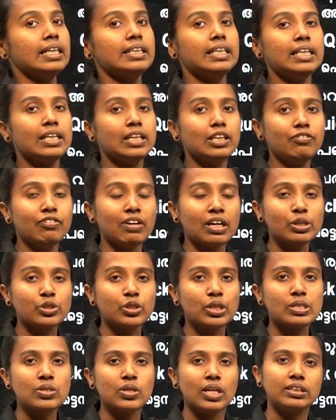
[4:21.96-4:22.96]
this
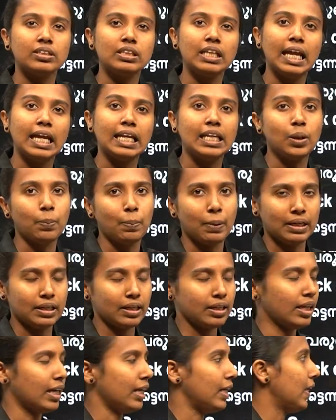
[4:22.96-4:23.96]
function is
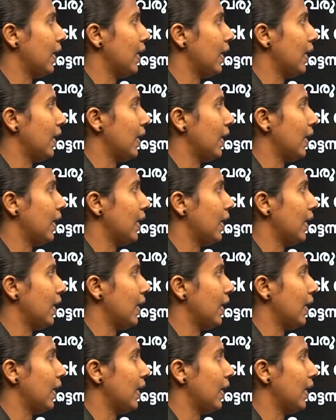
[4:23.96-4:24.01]
independent.